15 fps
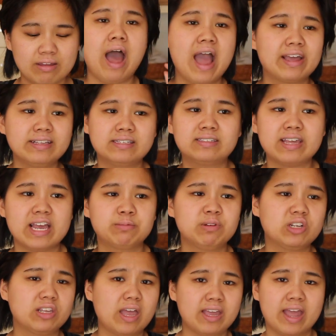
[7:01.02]
I can say as
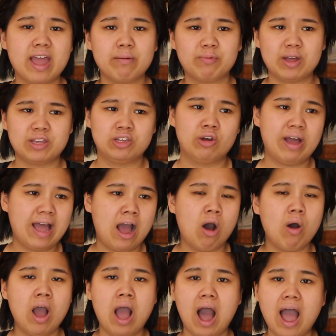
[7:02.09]
much as I can about, you know,
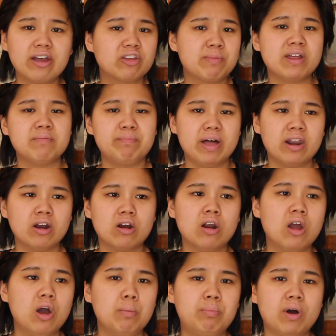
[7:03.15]
how I can make it better,
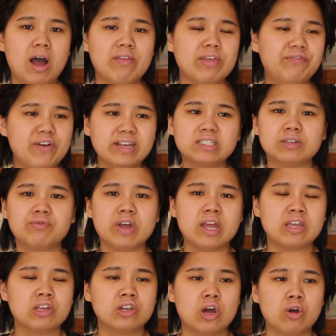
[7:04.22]
but on the face of
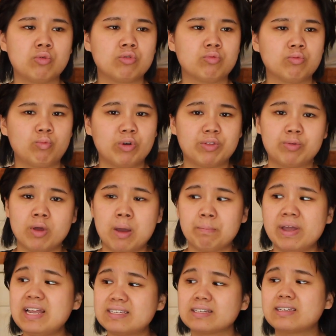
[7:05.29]
it, you know, with
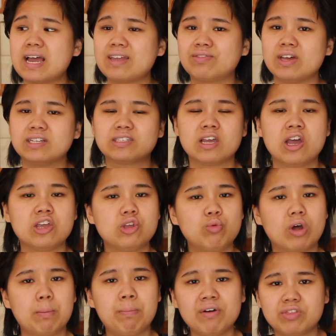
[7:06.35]
pizzas like this, you
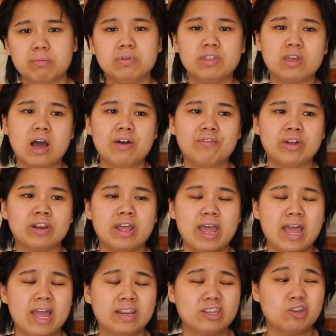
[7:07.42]
want to put them in the oven
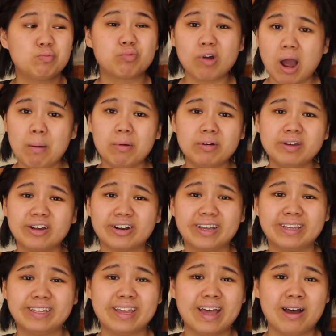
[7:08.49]
and you probably are
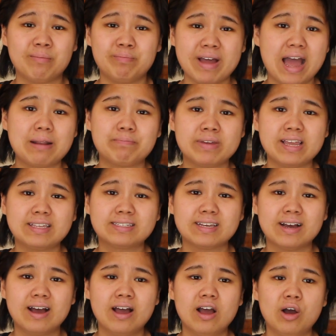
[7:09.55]
going to get a bad
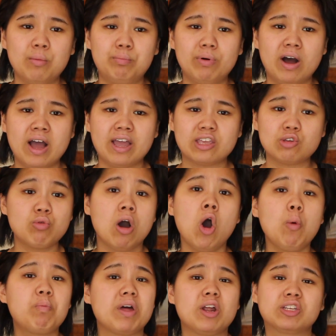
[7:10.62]
pizza, but you
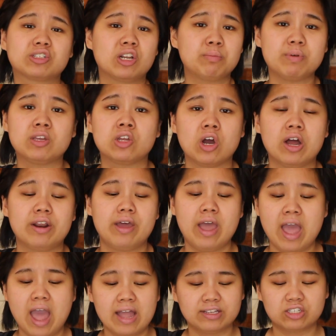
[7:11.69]
hope that it's going to be good.
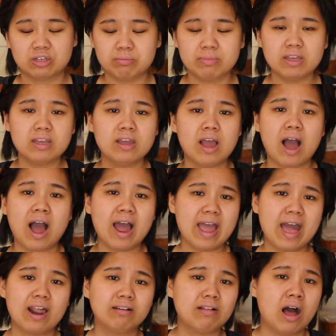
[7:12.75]
And to me, I
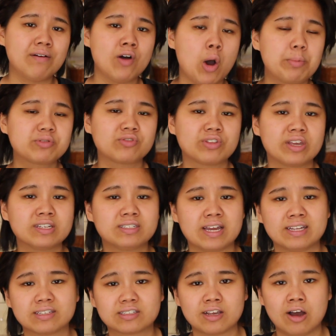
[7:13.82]
had a lot of hopes for this,
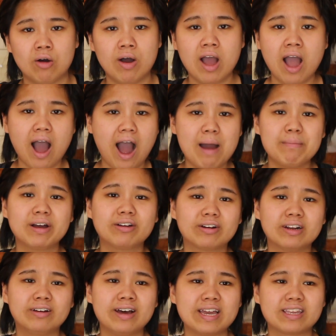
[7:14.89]
and so I'm not
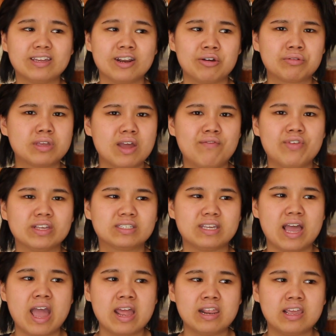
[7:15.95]
going to like, you know, give
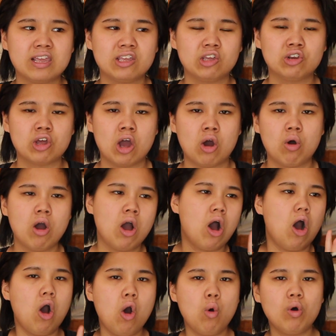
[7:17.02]
this any, you know,
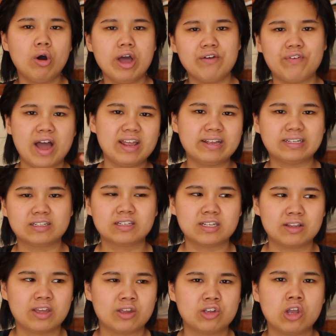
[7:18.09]
oh, well, if I had done
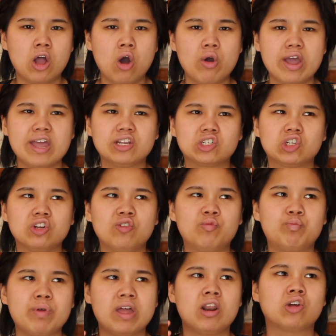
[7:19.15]
something, no, it should
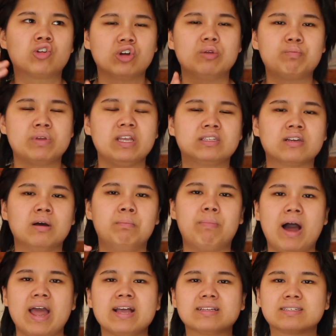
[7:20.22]
have been a good pizza
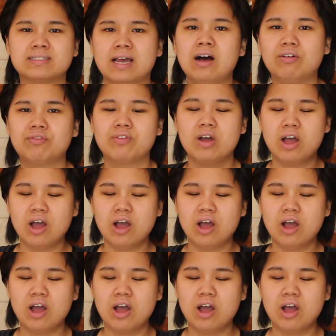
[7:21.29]
by itself.